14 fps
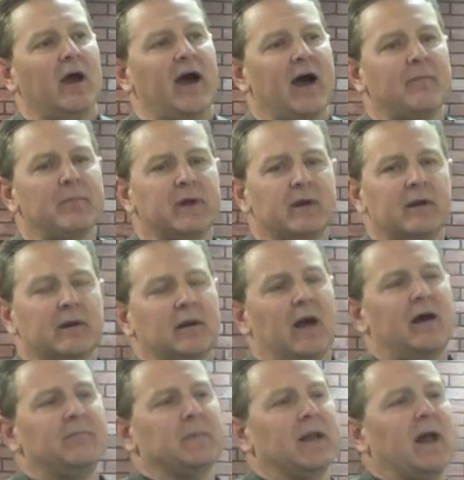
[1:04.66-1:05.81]
I'm
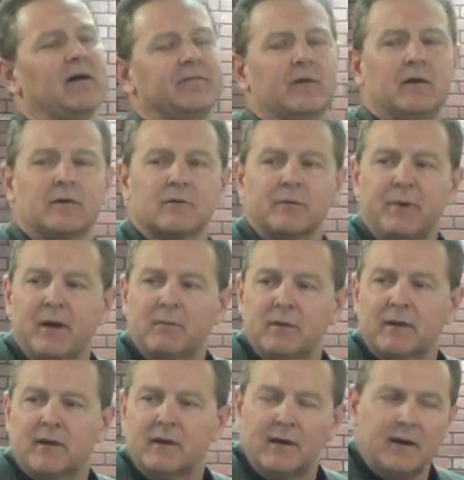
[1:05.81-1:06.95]
a lifelong
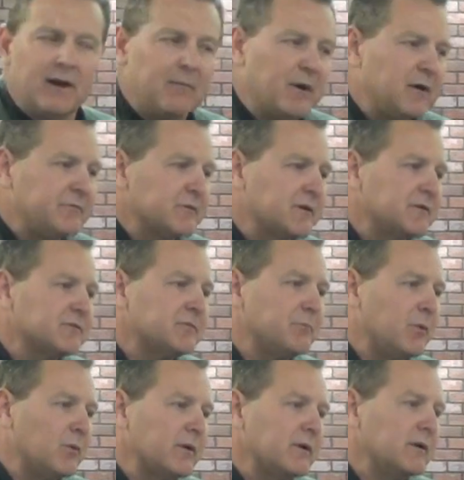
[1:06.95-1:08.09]
Republican, and I'm awful
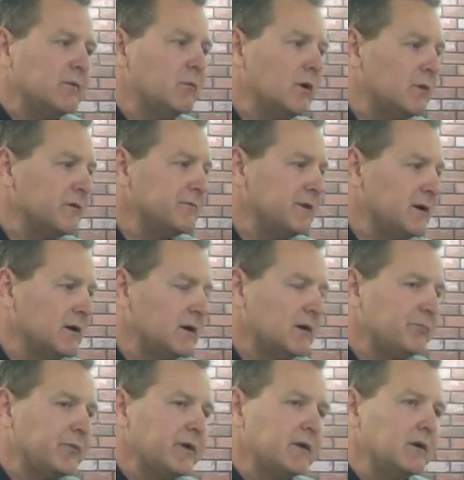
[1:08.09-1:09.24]
disappointed in what we've done
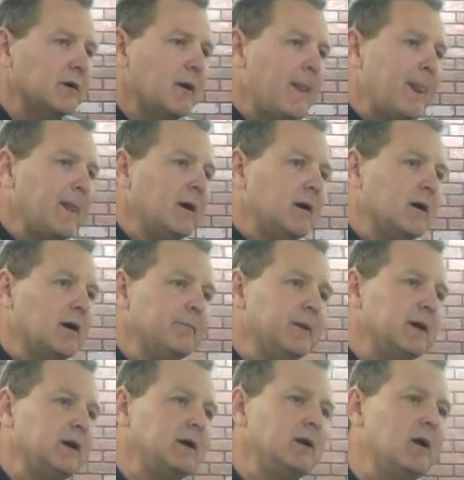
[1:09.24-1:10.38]
up there. I
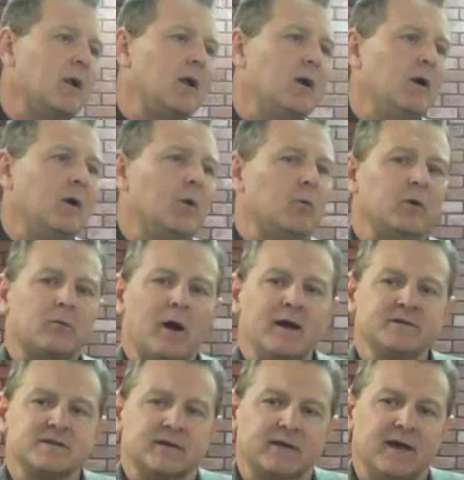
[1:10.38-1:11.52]
mean, we
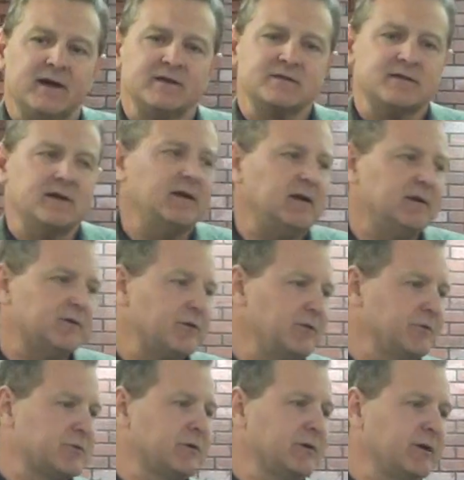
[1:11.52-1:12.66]
raised the debt ceiling
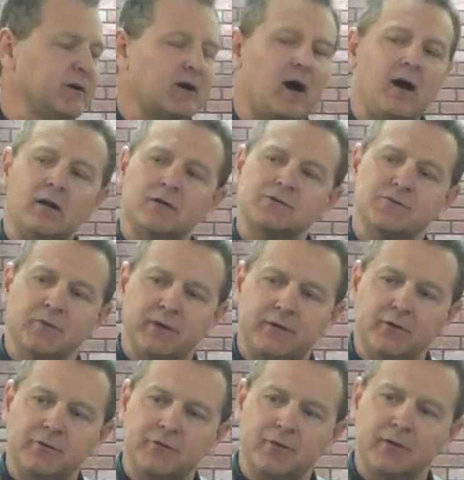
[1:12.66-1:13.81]
$2 trillion, went
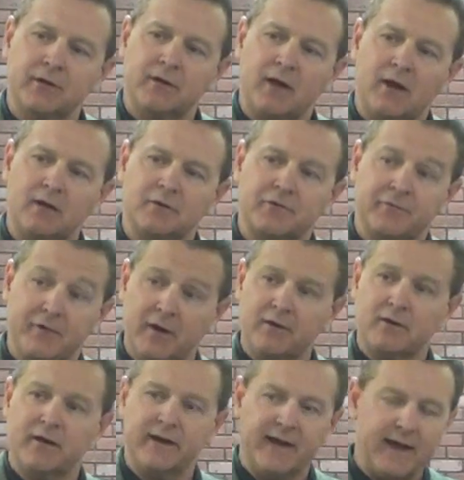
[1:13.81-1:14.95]
$2 trillion
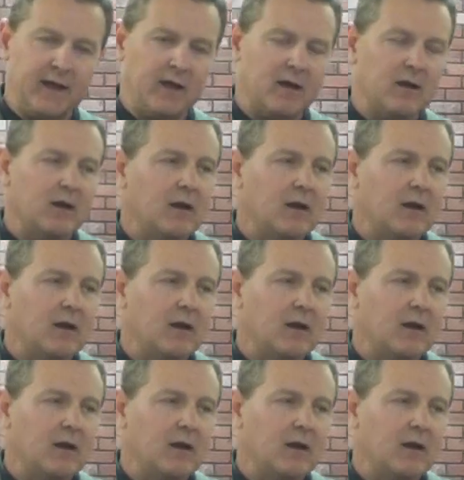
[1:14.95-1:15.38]
further in debt.